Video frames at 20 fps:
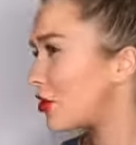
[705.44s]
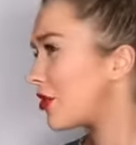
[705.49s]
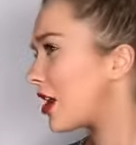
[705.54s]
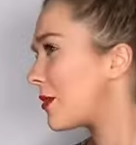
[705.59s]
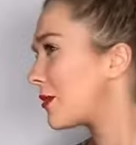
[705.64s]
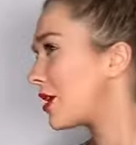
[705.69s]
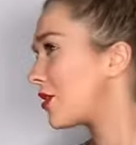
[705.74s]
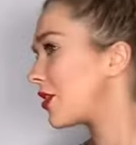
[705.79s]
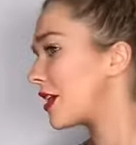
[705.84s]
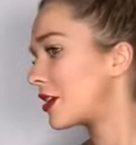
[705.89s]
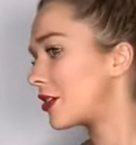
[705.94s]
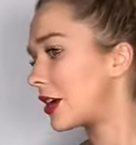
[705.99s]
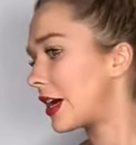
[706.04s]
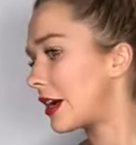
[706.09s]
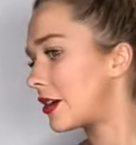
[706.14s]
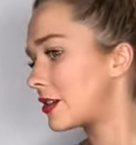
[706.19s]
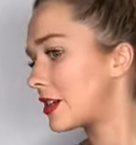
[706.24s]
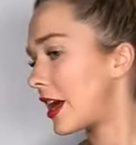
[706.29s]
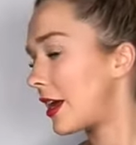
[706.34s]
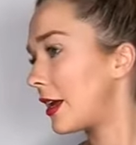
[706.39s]
you grab me a regular
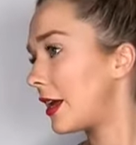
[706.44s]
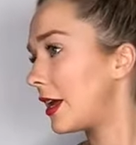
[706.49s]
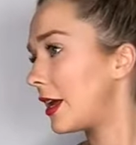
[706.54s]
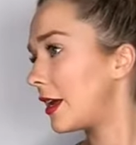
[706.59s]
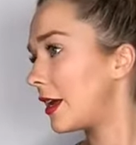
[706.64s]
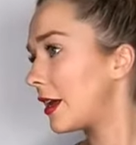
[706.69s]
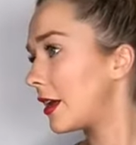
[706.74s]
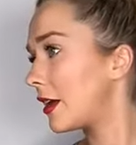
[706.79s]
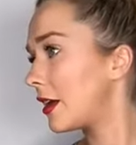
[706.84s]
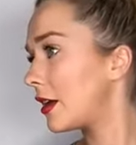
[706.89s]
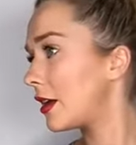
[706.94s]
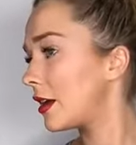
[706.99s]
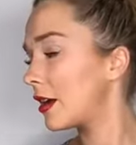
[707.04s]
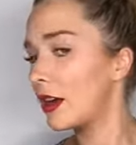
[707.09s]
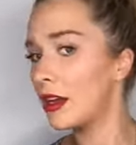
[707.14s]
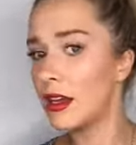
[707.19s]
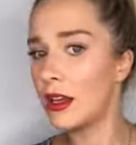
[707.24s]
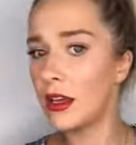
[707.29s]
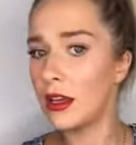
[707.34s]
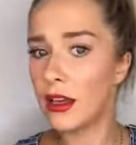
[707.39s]
hair tie?
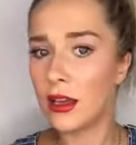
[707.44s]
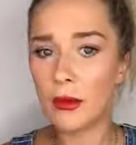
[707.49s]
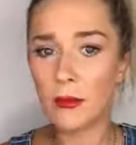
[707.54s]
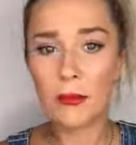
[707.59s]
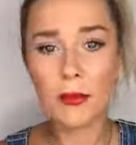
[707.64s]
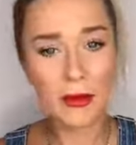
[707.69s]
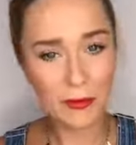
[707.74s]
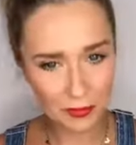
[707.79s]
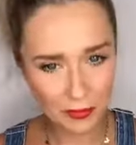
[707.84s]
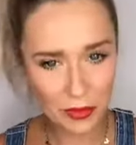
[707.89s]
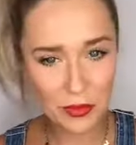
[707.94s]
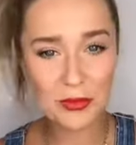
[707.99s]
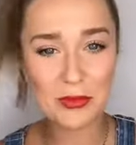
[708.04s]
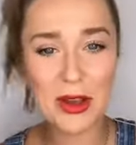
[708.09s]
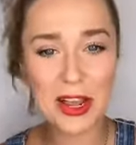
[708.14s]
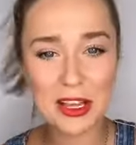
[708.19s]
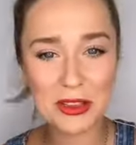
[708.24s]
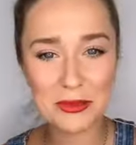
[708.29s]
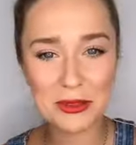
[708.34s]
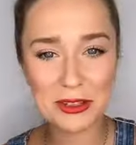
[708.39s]
My,
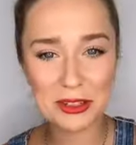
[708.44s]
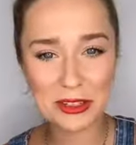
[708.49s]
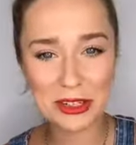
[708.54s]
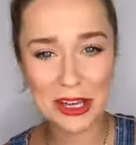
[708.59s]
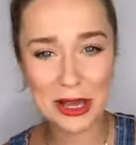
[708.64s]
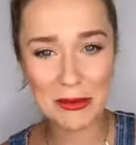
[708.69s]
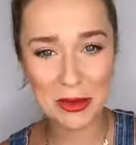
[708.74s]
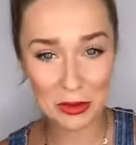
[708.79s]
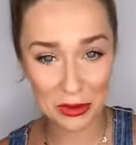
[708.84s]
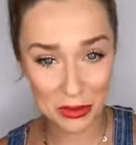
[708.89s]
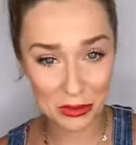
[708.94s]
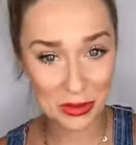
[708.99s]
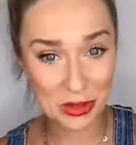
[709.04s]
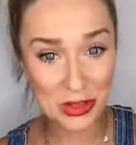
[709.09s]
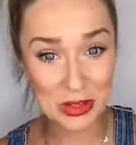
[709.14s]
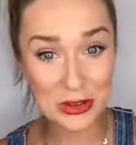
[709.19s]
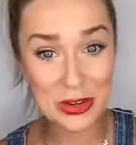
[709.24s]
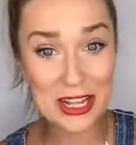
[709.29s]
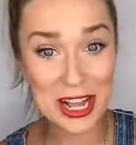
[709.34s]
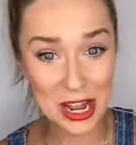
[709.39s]
my husband's gonna get me one, so
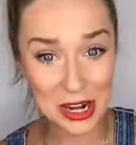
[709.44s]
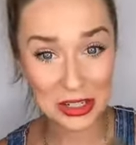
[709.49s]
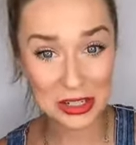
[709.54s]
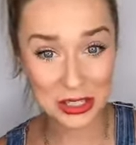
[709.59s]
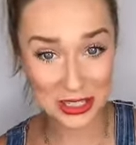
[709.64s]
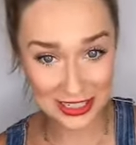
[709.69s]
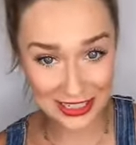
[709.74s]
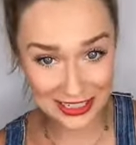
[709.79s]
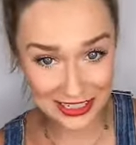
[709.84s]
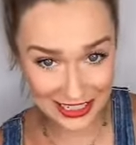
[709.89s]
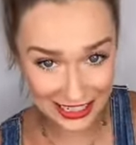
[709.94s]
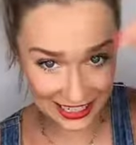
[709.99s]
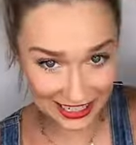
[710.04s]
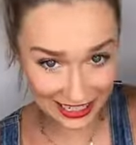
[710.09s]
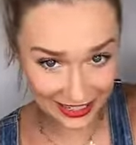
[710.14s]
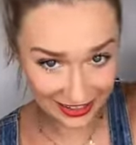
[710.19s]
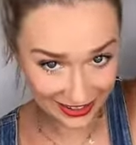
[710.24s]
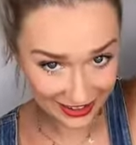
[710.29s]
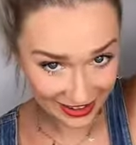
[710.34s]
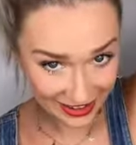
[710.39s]
you can actually
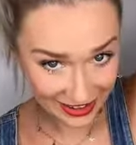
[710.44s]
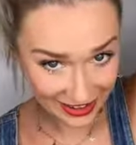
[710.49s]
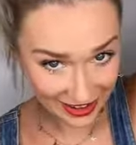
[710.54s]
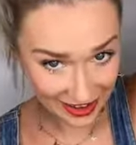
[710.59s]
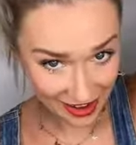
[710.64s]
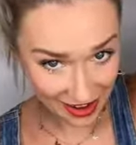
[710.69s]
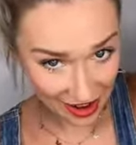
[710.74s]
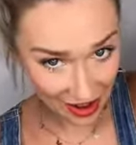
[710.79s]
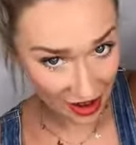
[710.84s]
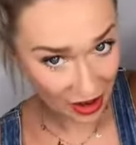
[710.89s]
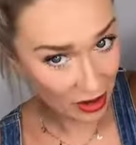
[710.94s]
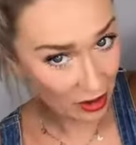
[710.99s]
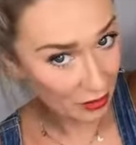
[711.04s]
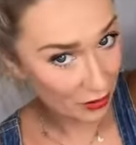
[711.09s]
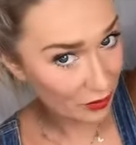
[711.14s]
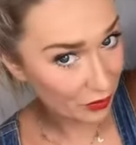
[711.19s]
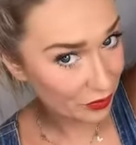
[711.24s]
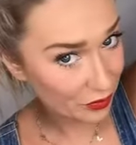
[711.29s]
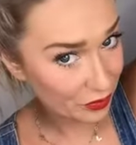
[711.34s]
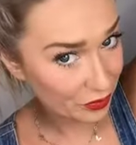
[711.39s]
see
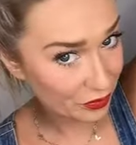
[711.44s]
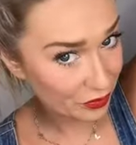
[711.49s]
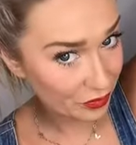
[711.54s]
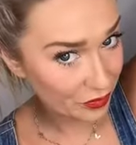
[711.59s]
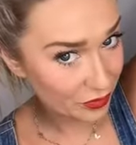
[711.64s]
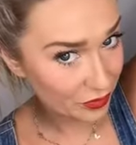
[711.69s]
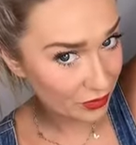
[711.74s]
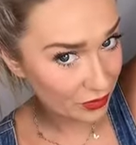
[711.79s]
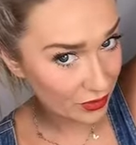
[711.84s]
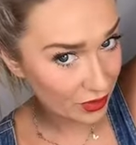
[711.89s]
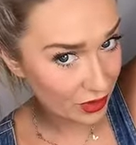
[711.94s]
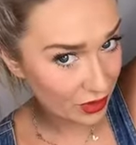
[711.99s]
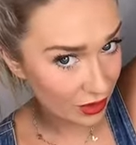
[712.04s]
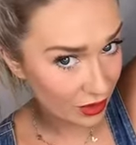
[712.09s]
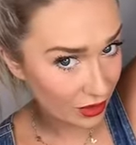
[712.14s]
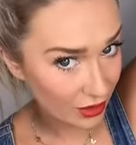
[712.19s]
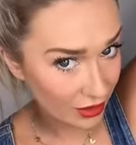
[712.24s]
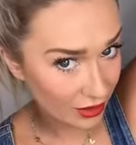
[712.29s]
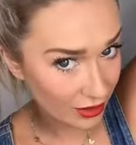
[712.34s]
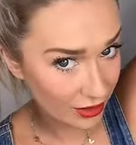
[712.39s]
um,
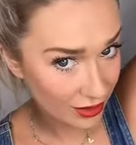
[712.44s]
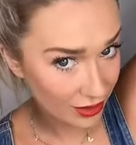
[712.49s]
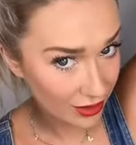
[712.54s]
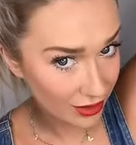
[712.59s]
the